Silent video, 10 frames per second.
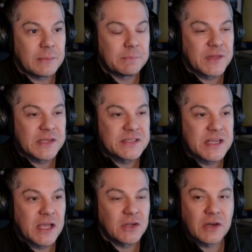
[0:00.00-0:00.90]
they
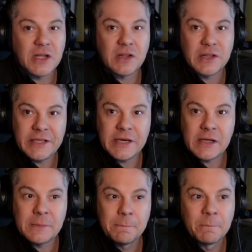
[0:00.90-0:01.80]
sound kind of
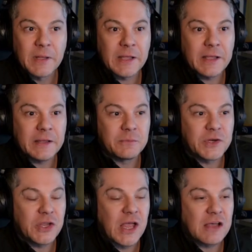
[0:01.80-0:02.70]
cleaner, and
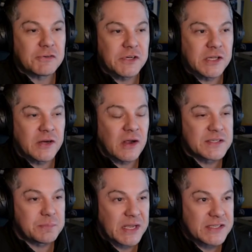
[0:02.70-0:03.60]
when you have a really
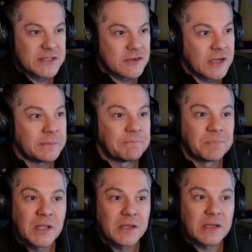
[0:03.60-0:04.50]
nice bass line
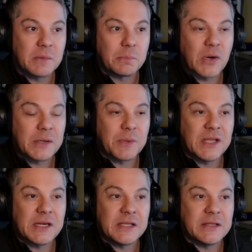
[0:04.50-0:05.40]
and a
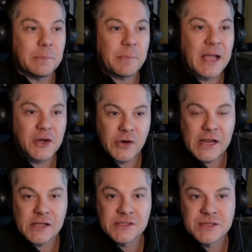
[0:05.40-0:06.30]
breakbeat in the
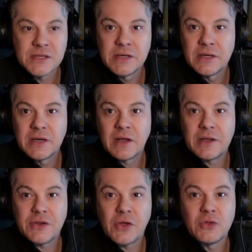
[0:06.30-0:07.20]
background,
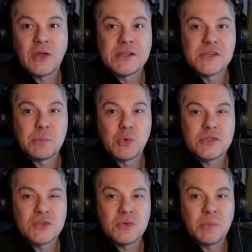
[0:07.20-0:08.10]
I don't like to
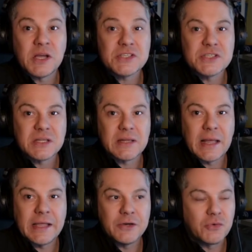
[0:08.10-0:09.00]
put too much
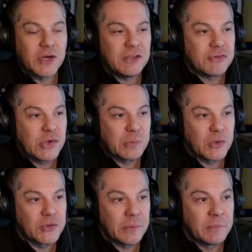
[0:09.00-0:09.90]
delay and reverb
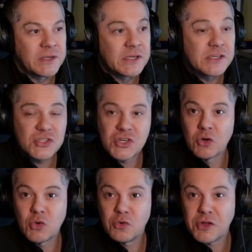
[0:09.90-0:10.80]
on them.
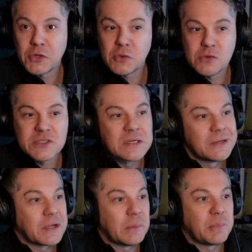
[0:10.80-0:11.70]
Jungle vocals,
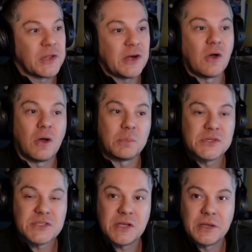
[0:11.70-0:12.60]
complete
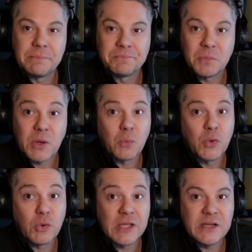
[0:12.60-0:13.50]
opposite, but
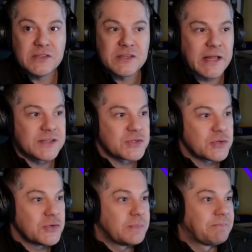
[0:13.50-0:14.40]
we'll get into that
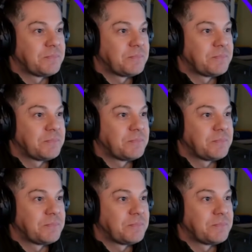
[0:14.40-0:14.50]
soon.